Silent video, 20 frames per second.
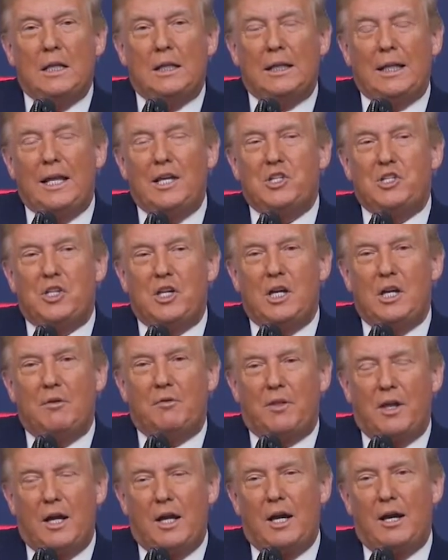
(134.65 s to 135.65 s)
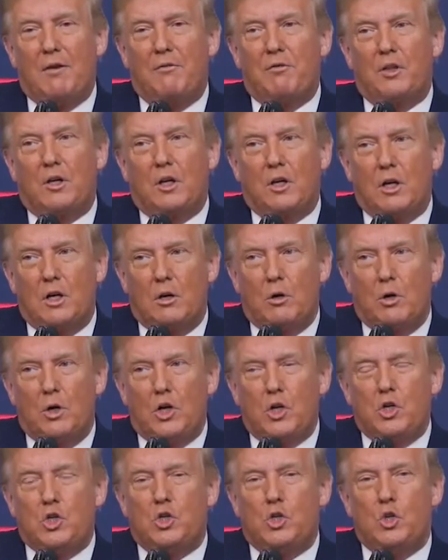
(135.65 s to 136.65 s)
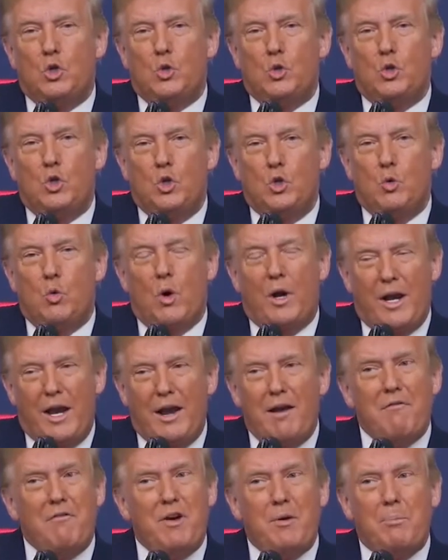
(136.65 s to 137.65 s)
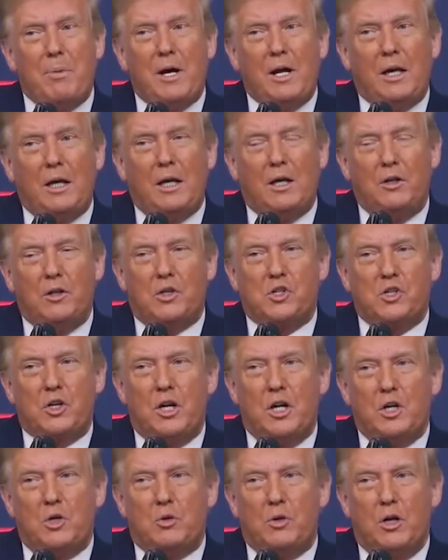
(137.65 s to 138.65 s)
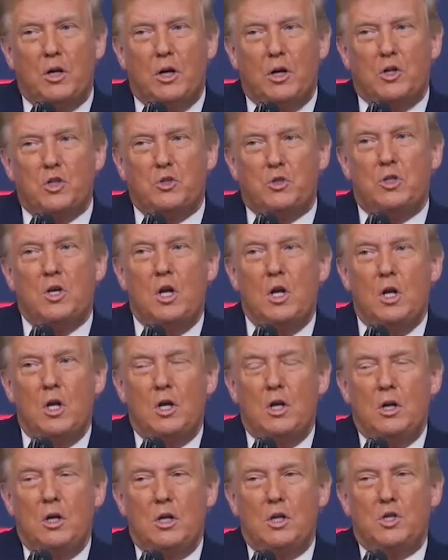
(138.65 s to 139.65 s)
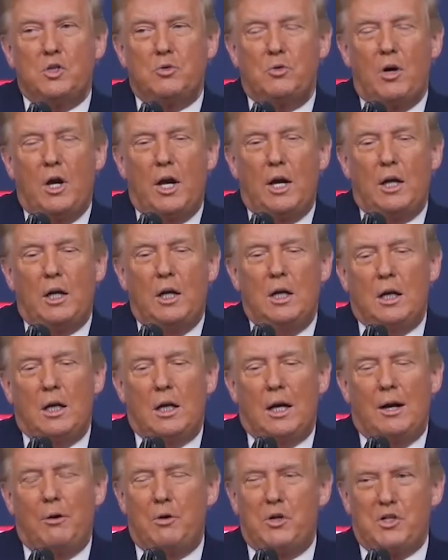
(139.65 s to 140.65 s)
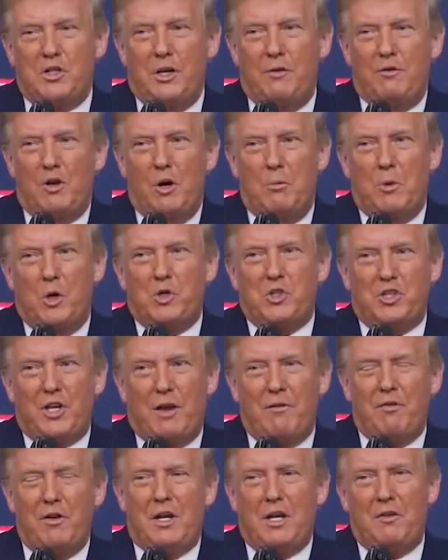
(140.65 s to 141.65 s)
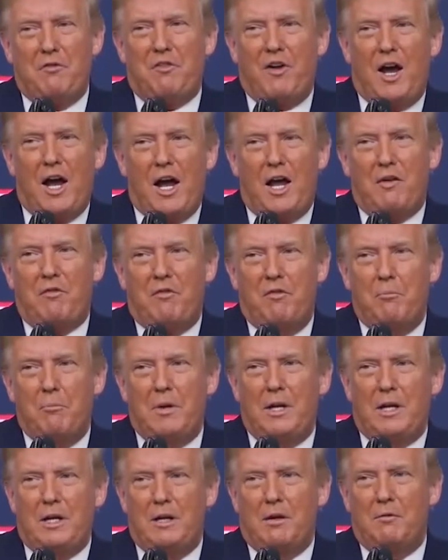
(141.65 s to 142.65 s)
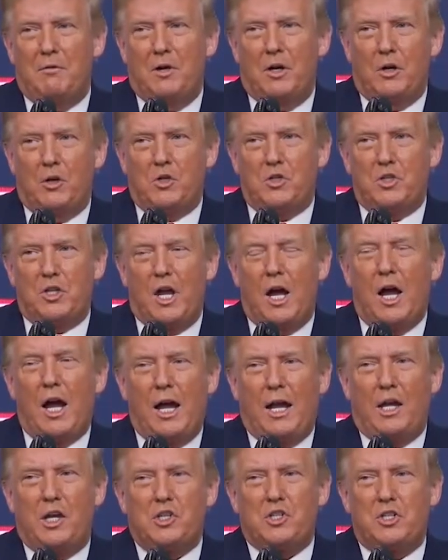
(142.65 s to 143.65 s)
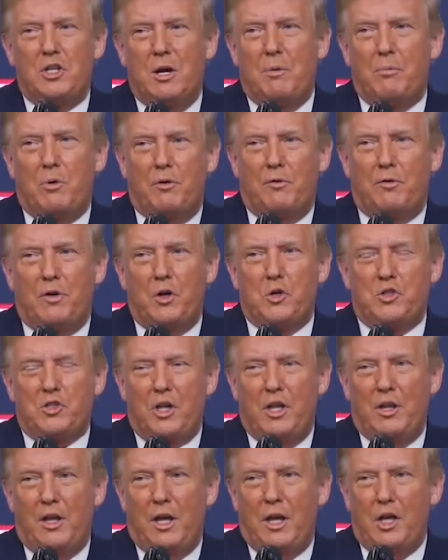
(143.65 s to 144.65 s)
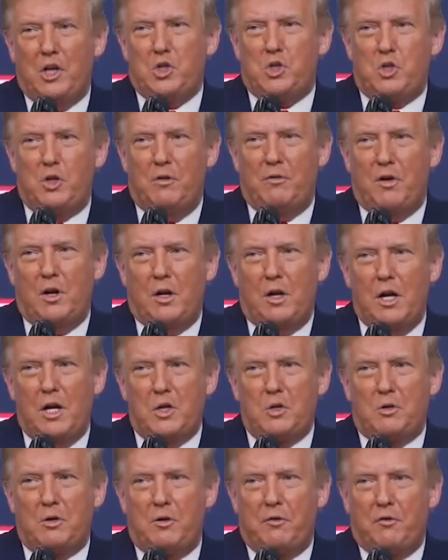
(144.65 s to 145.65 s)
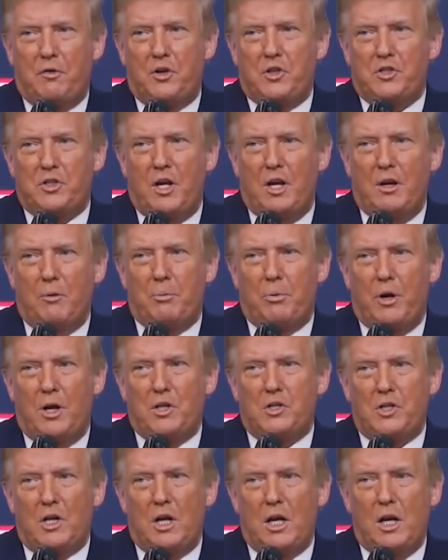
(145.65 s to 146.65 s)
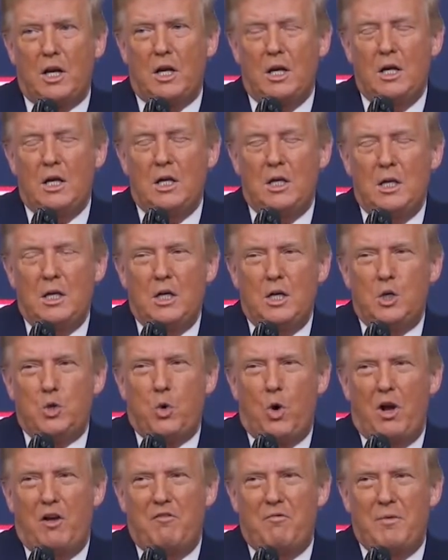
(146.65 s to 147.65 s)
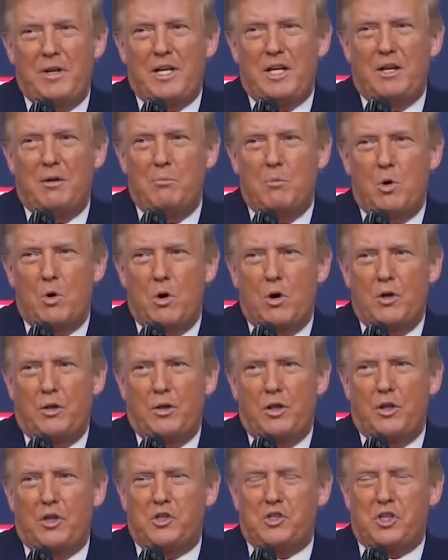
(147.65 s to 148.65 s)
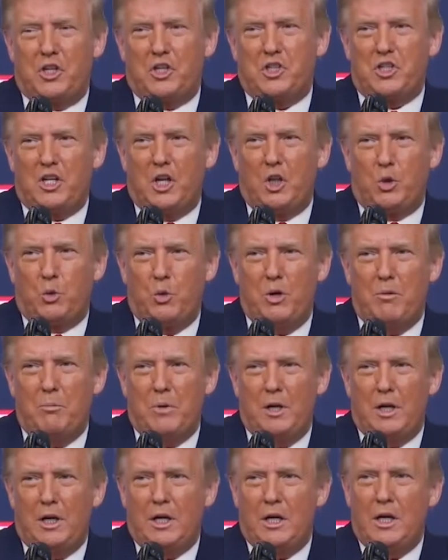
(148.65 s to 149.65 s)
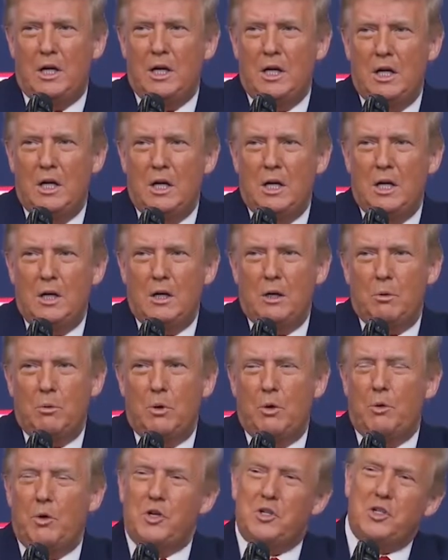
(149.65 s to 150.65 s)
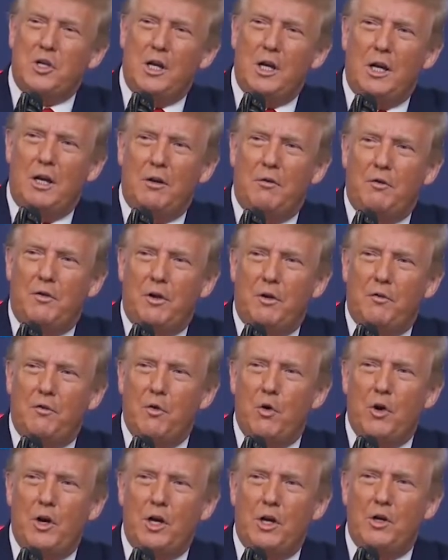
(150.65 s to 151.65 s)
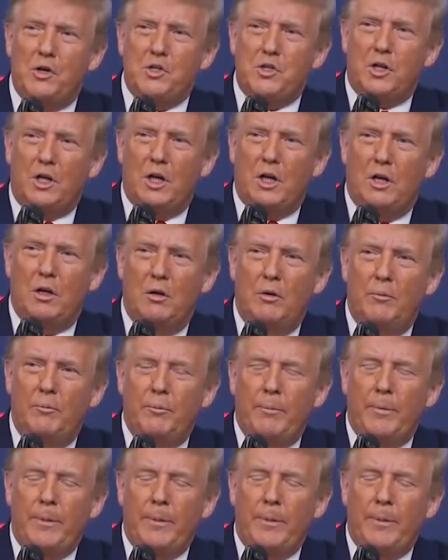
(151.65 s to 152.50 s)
Let's see if they have the courage to do what everybody in this country knows is right. I received almost 75 million votes, the highest number of votes in the history of our country for a sitting president, 12 million more than the 63 million we received four years ago.